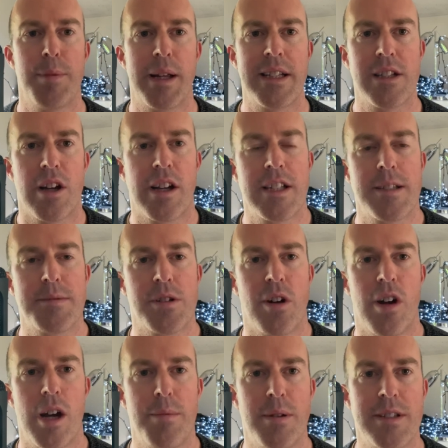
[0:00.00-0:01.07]
please like and
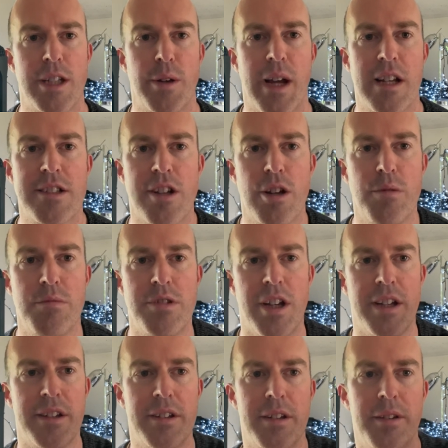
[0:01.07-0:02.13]
subscribe. See you again soon.
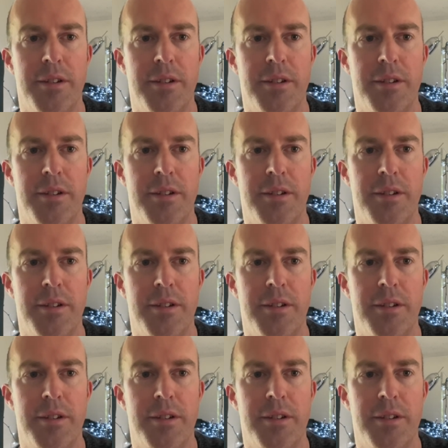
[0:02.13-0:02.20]
Cheers.